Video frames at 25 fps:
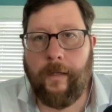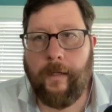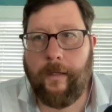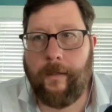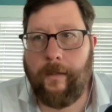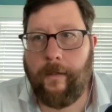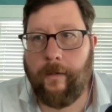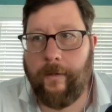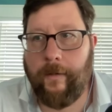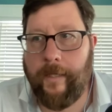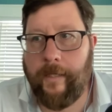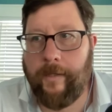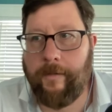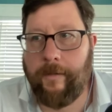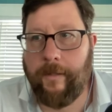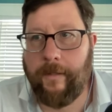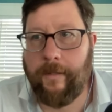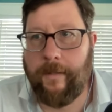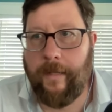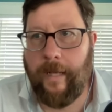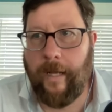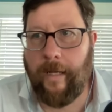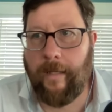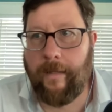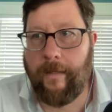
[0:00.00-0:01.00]
you know,
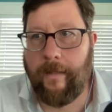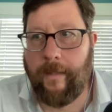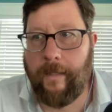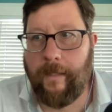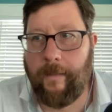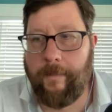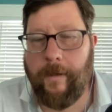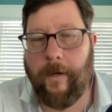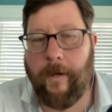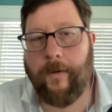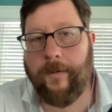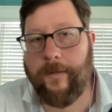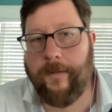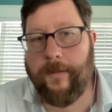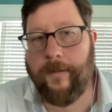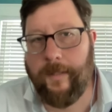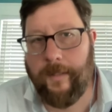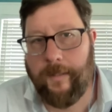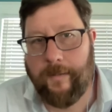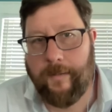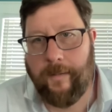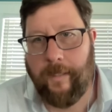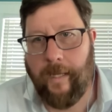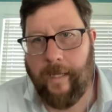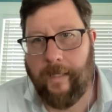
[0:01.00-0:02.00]
interests on the
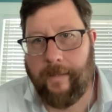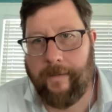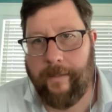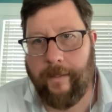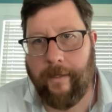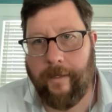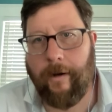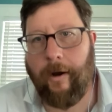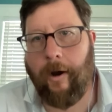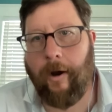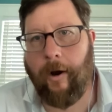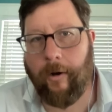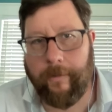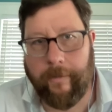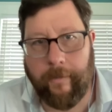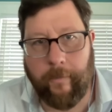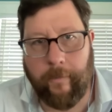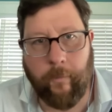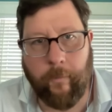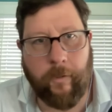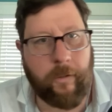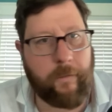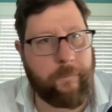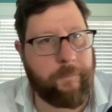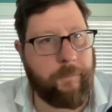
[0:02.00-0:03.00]
opposing side that are hard at
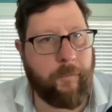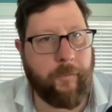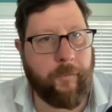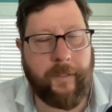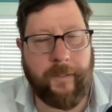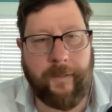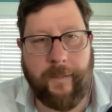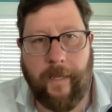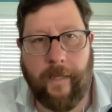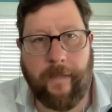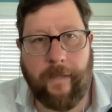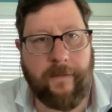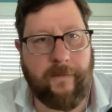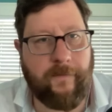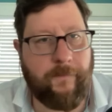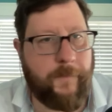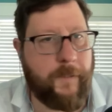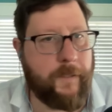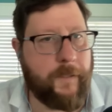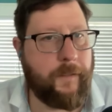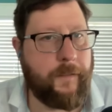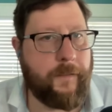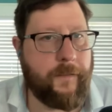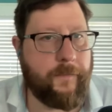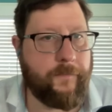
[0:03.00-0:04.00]
work pouring tens of
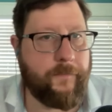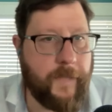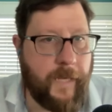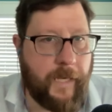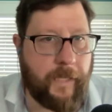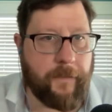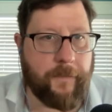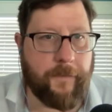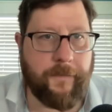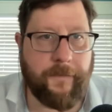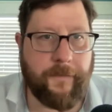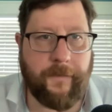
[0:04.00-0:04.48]
millions of dollars